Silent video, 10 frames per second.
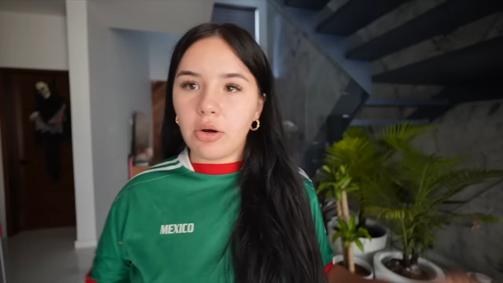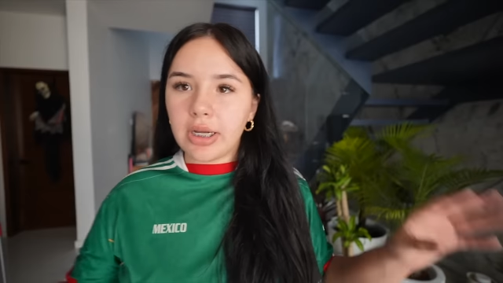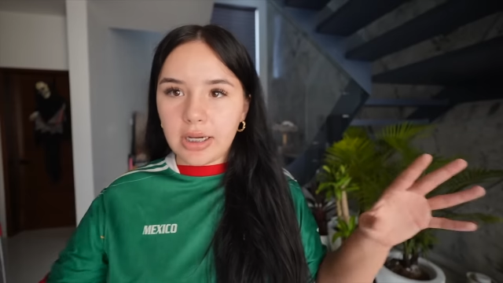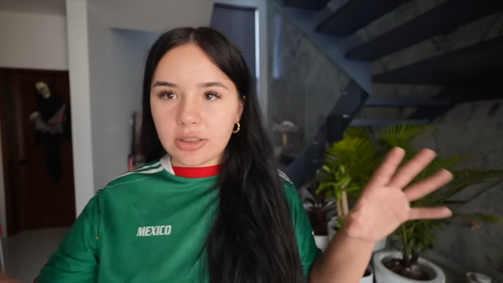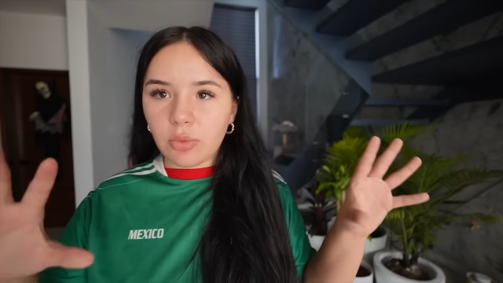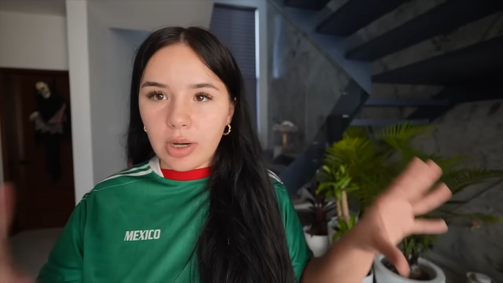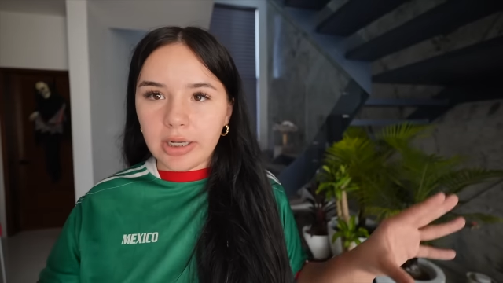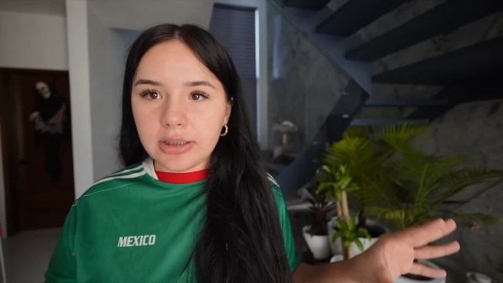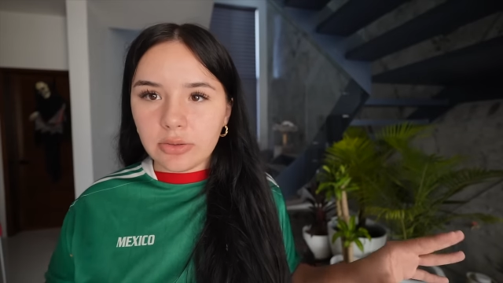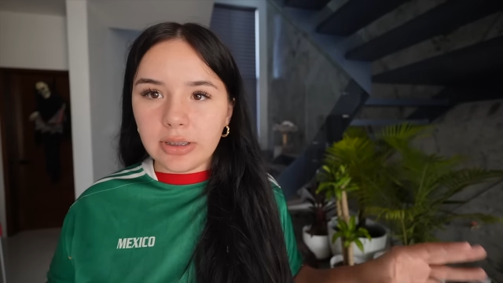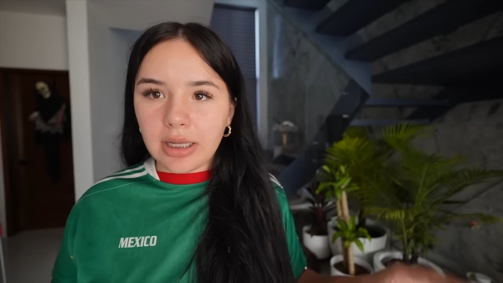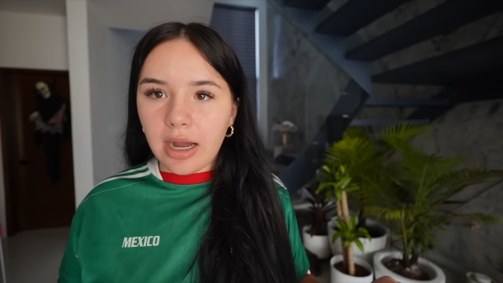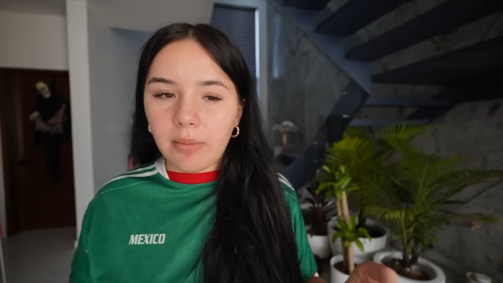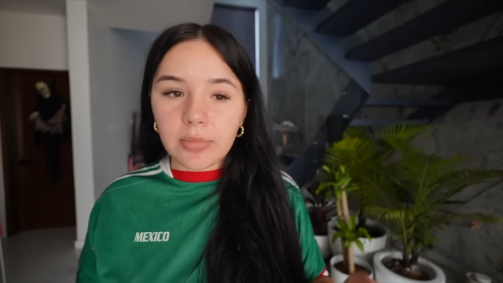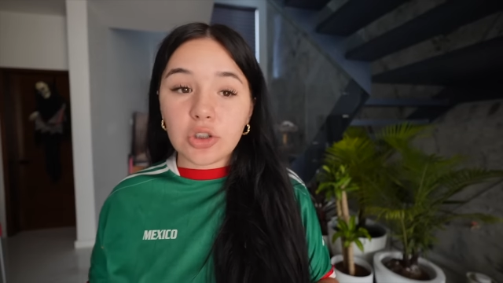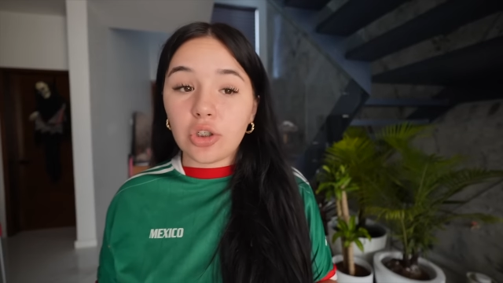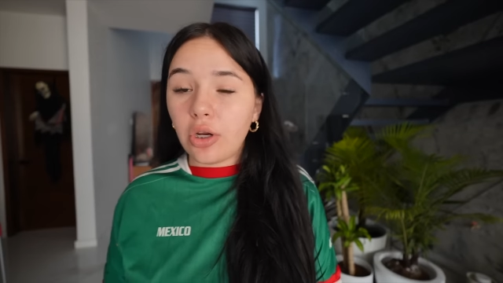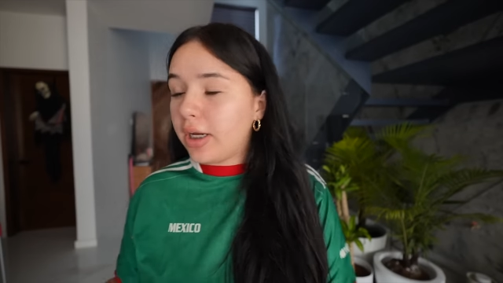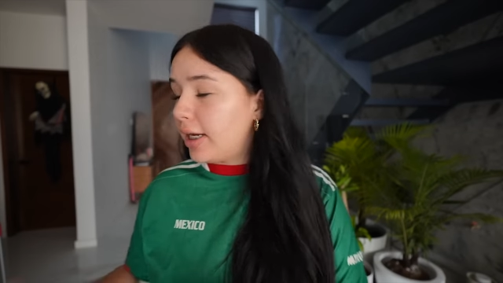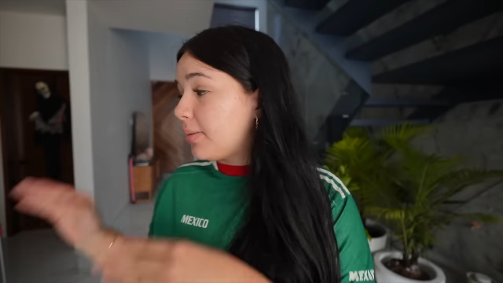Okay guys, so while he's doing that, I'm gonna show
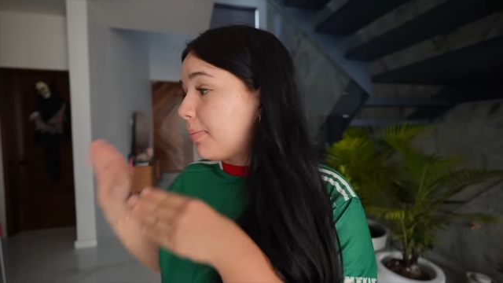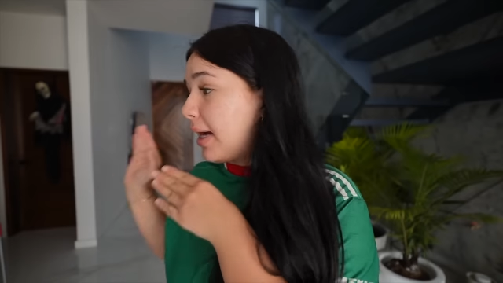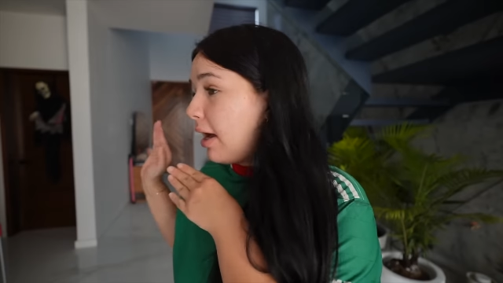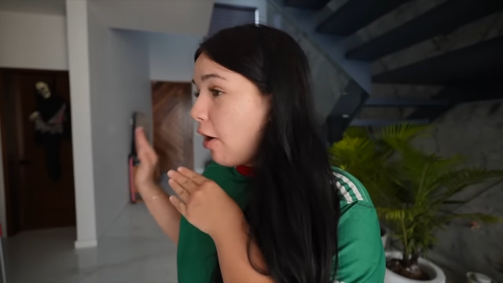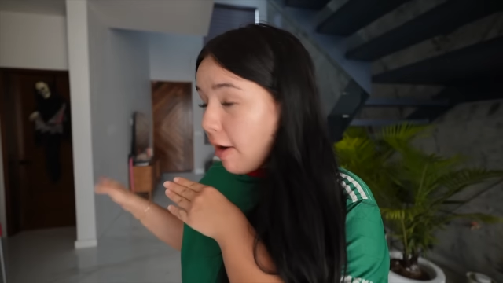you guys my